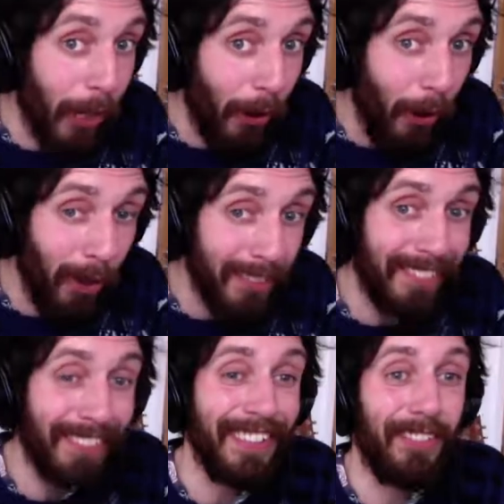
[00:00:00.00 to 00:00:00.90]
got
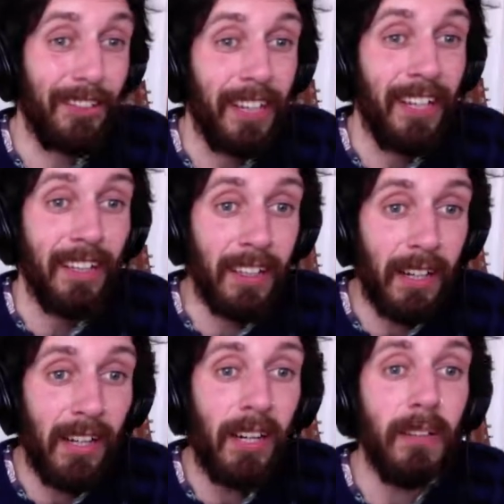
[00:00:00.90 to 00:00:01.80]

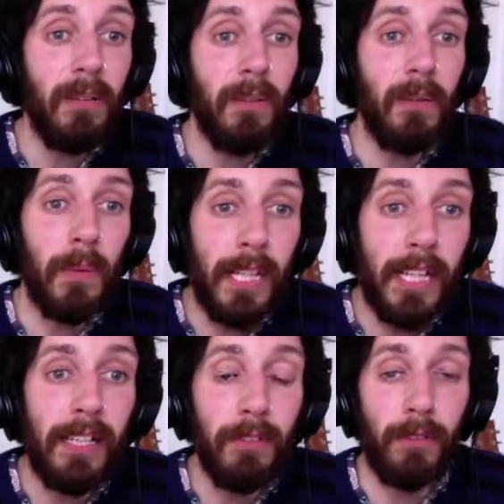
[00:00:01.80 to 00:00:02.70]
a
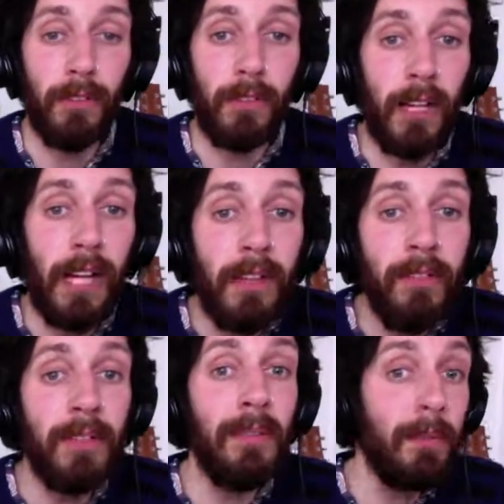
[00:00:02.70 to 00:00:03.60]
way of
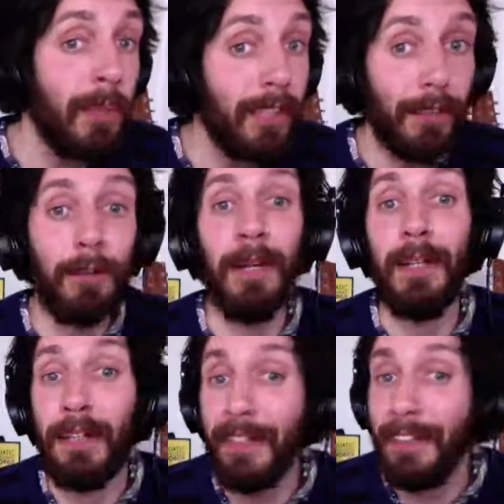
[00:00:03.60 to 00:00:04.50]
driving me
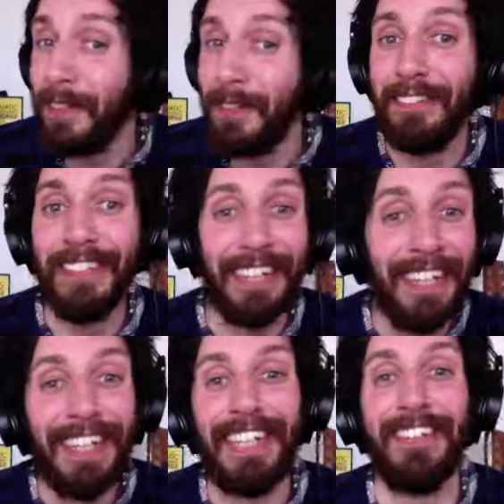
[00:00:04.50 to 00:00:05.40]

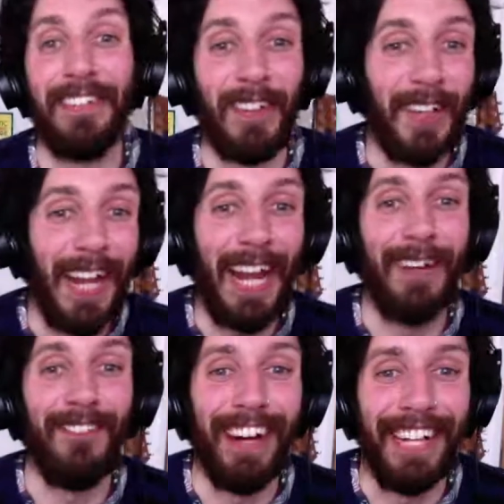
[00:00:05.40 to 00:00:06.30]
crazy. Is your
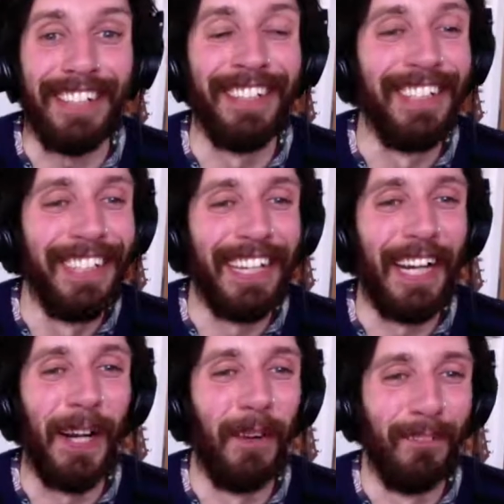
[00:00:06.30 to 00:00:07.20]
A minor.
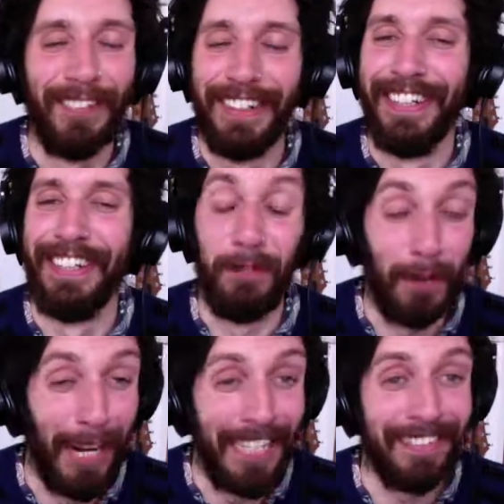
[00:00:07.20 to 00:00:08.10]

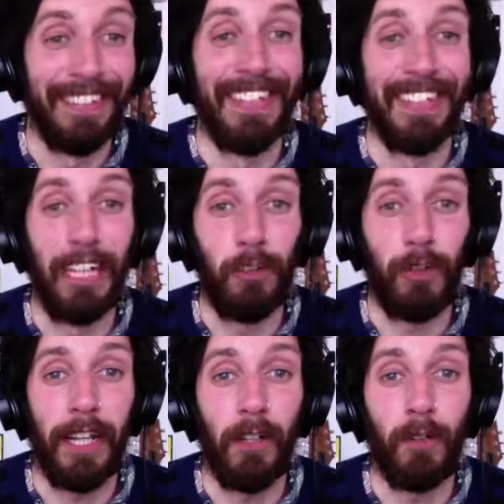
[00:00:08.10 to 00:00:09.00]
Right, let's
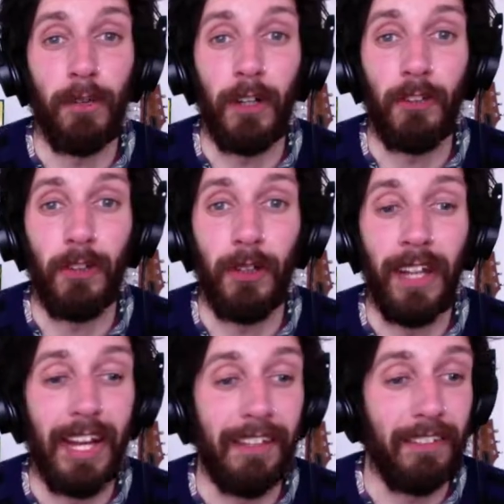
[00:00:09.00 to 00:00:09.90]
try those first two
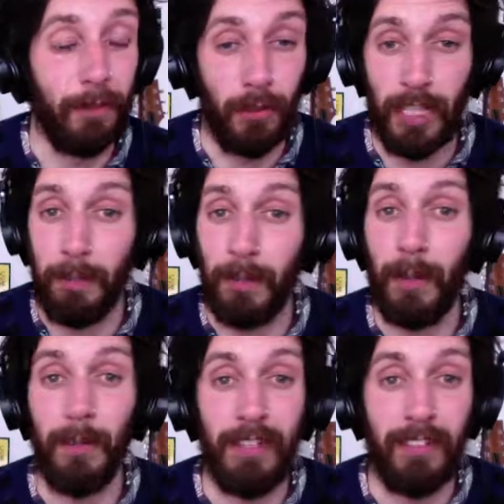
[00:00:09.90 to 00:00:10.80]
lines. If you're keeping
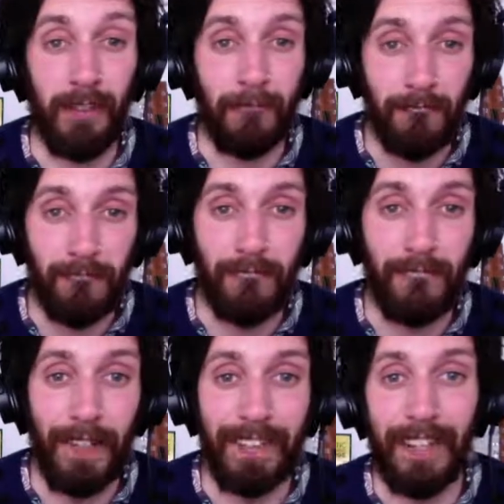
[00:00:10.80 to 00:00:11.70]
up this,
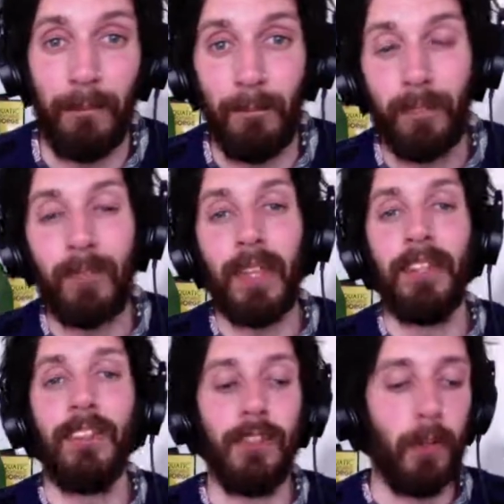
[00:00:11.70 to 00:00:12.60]
well done.
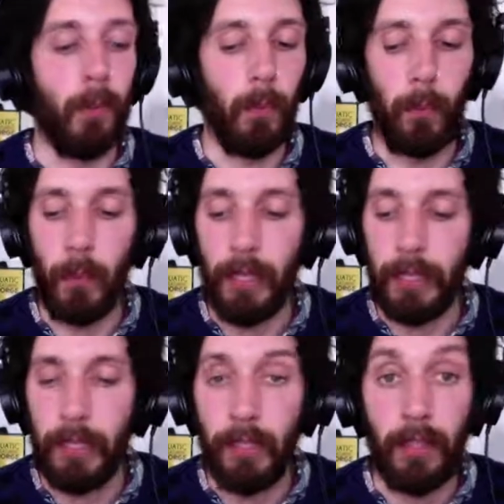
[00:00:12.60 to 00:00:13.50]
So
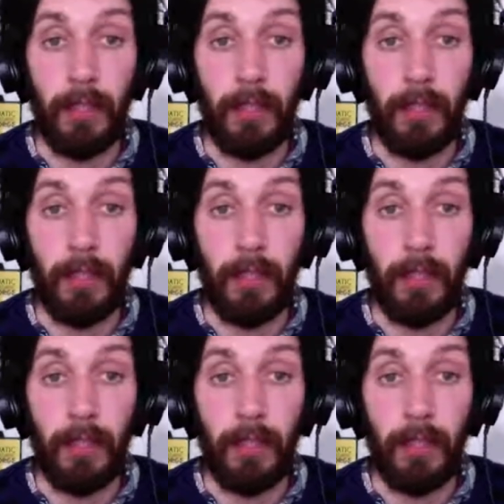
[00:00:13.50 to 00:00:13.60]
1,